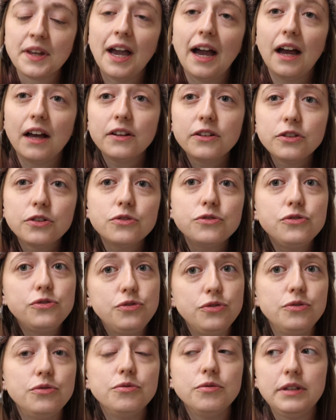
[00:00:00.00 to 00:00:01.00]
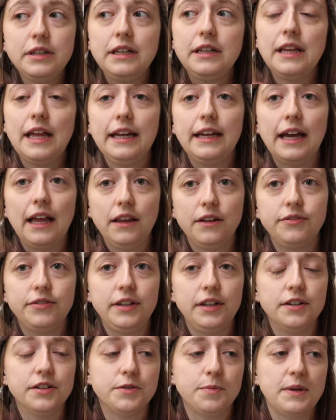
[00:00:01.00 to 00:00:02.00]
I also do really like
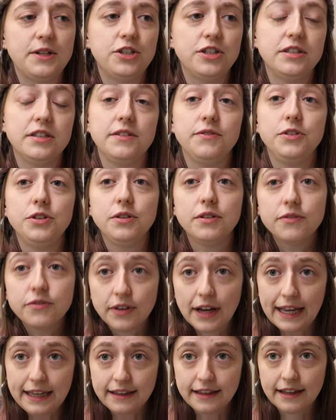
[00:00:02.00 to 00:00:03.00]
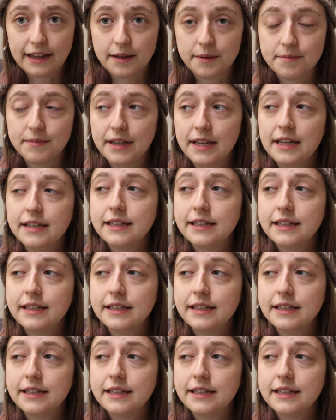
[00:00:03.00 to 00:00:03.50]
elephant ear sponges if you can find them.